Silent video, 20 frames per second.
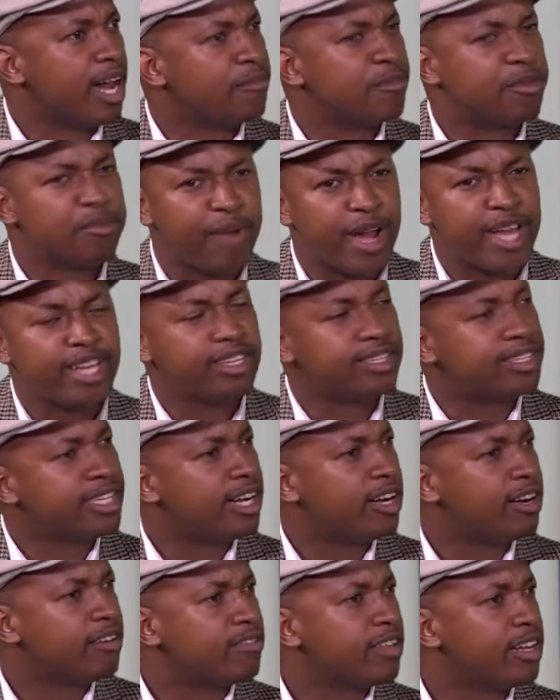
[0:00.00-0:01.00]
I'm reminded
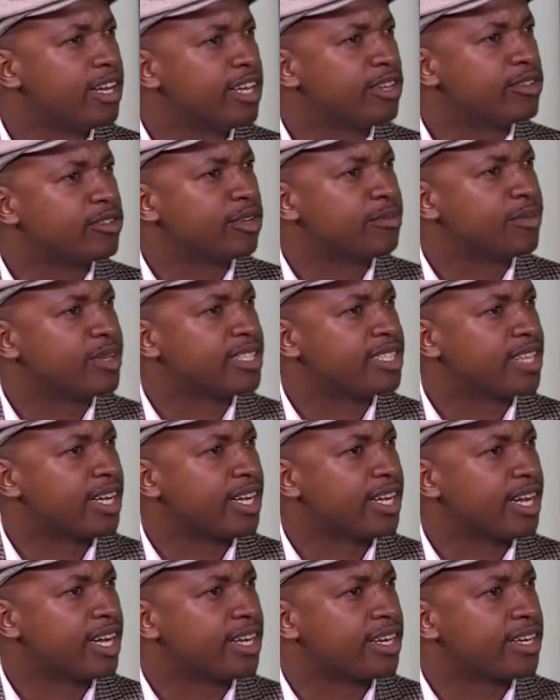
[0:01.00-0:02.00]
now of the late Thomas
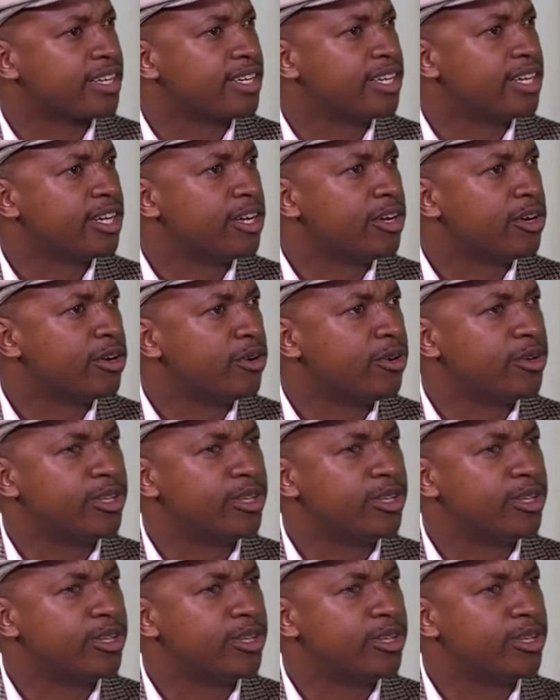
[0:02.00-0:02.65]
Sankara, mm.